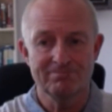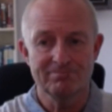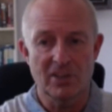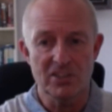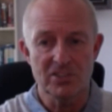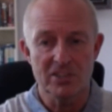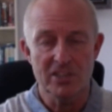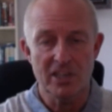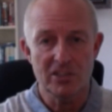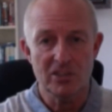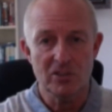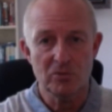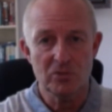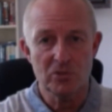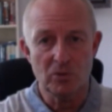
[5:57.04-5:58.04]
That's a
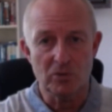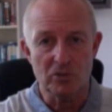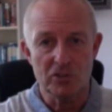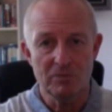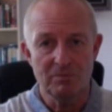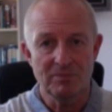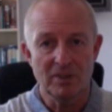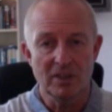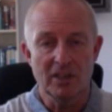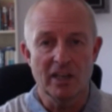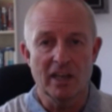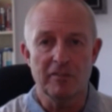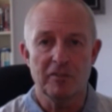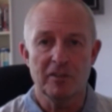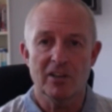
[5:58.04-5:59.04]
tactical torch.
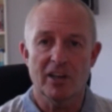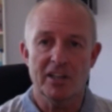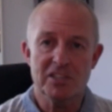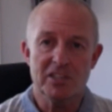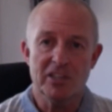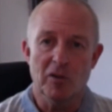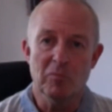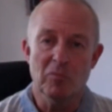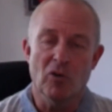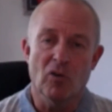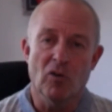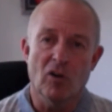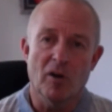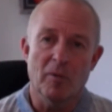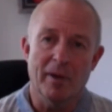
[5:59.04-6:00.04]
If you'd like to know
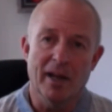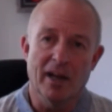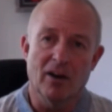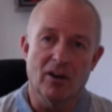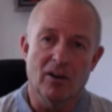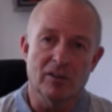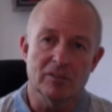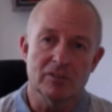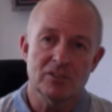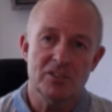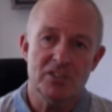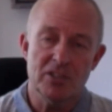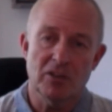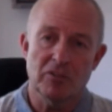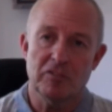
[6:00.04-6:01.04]
more about
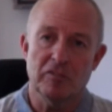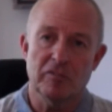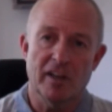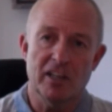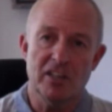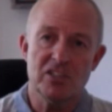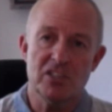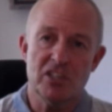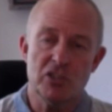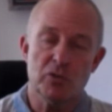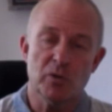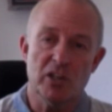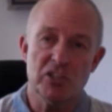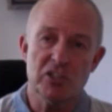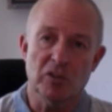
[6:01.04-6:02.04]
self-defense,
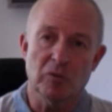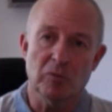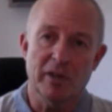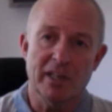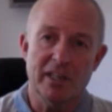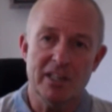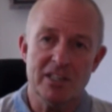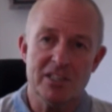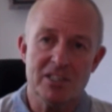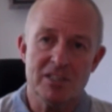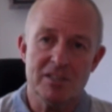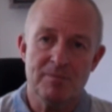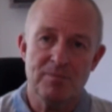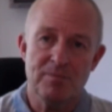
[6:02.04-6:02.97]
situational awareness,